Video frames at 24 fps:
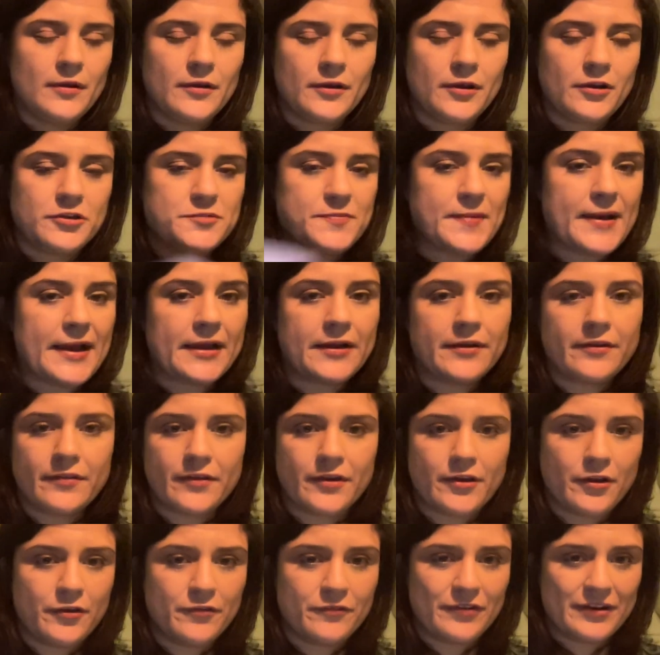Goes back into the
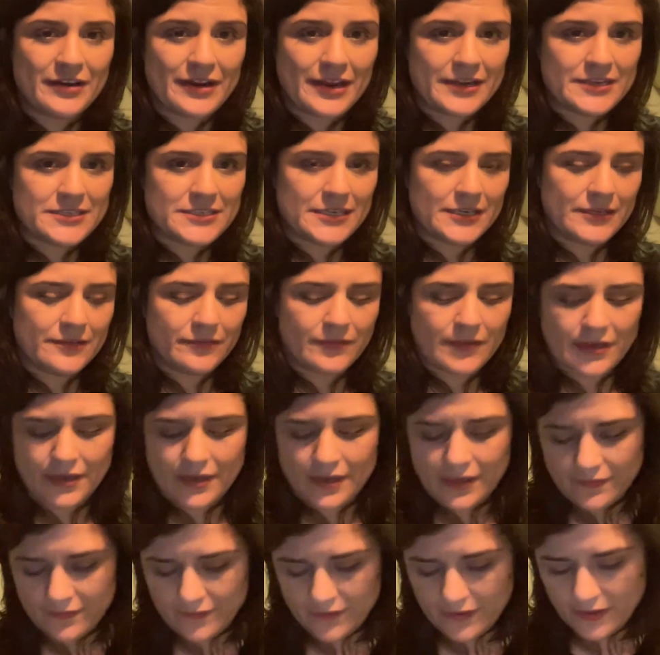COVID-19 thing,
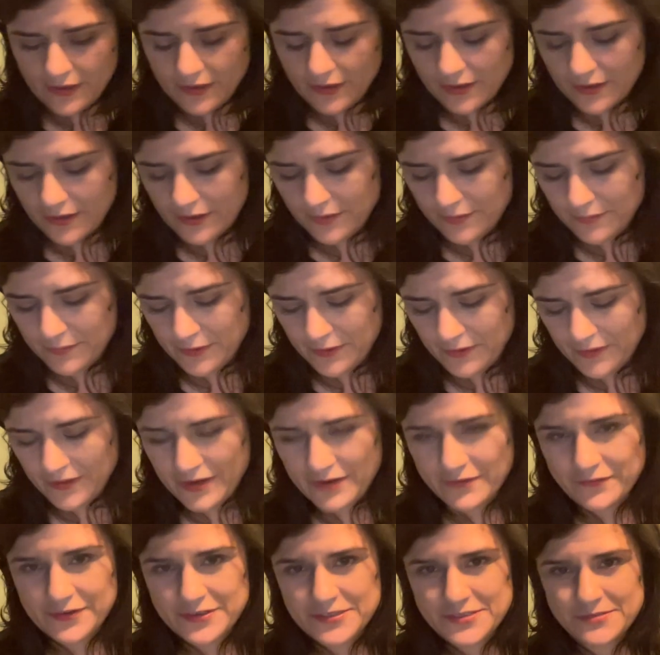I think. A lot
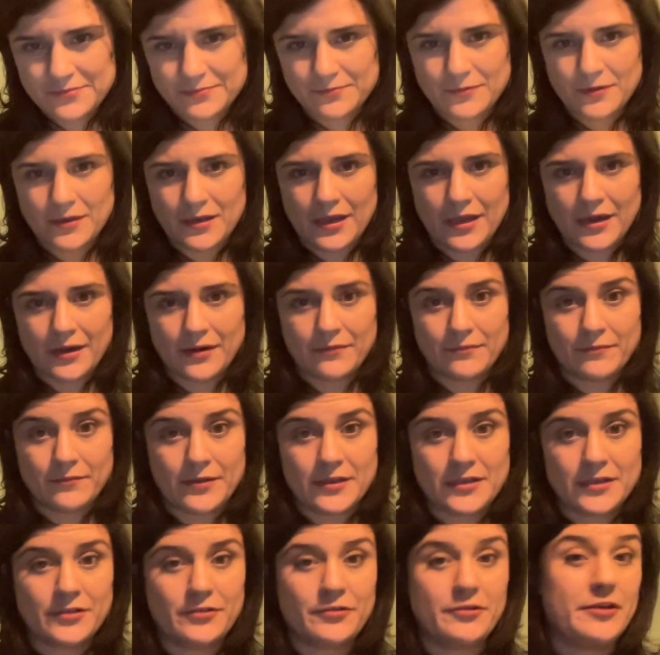of us, kind of,
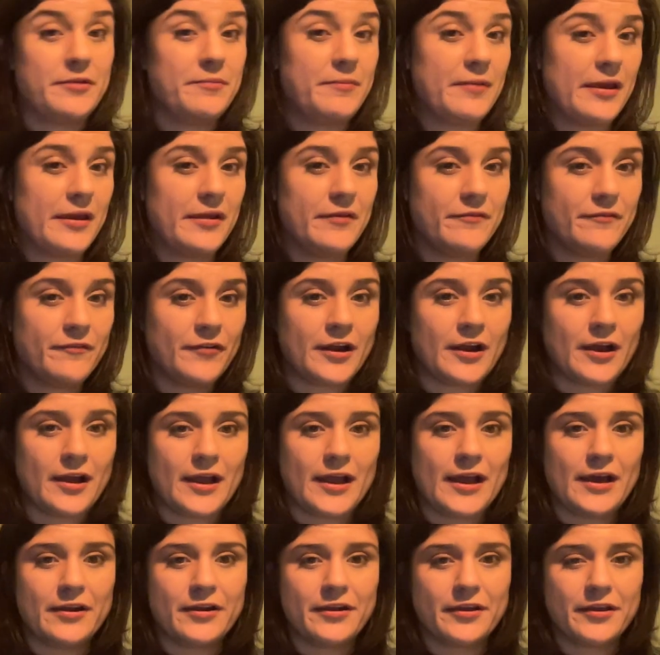including me, forgot
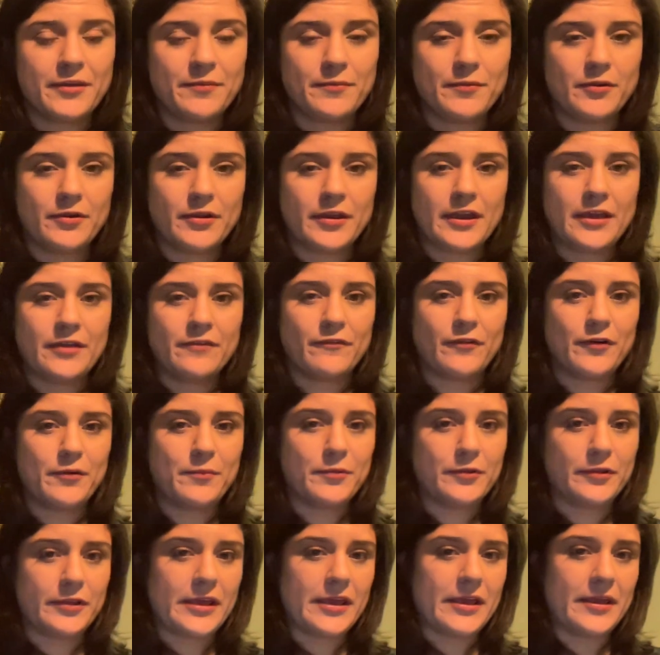how to communicate
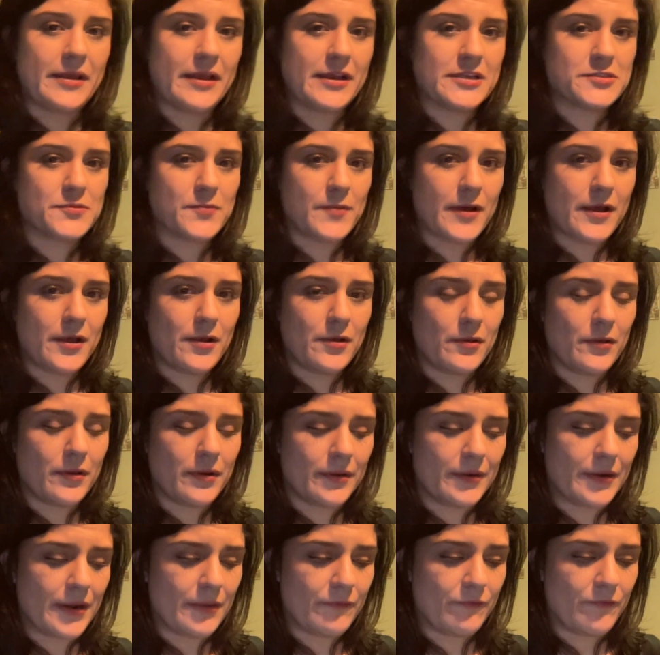verbally as well
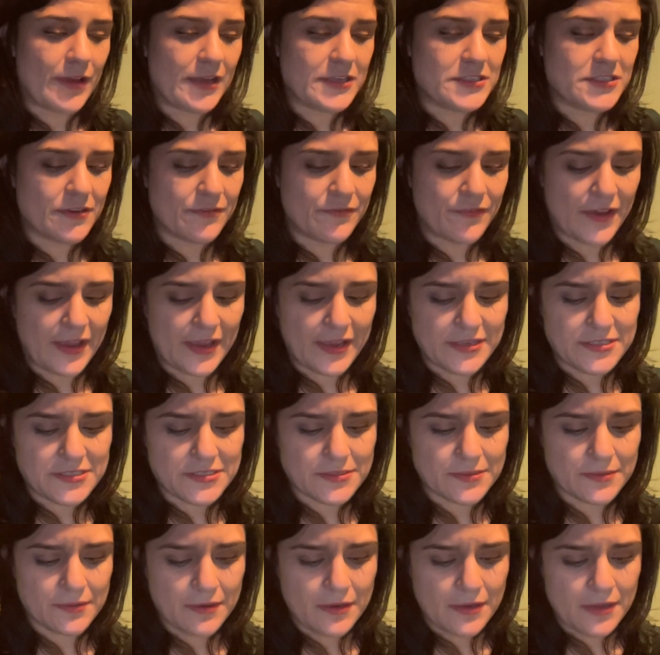and
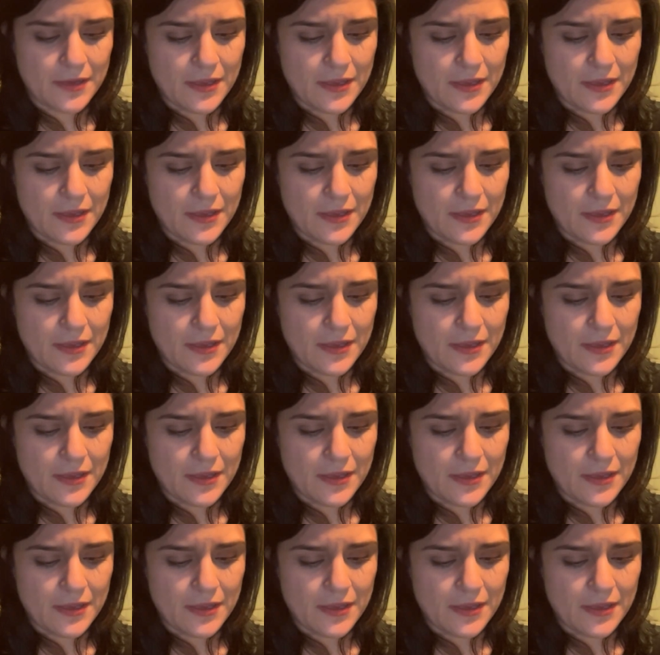face-to-face.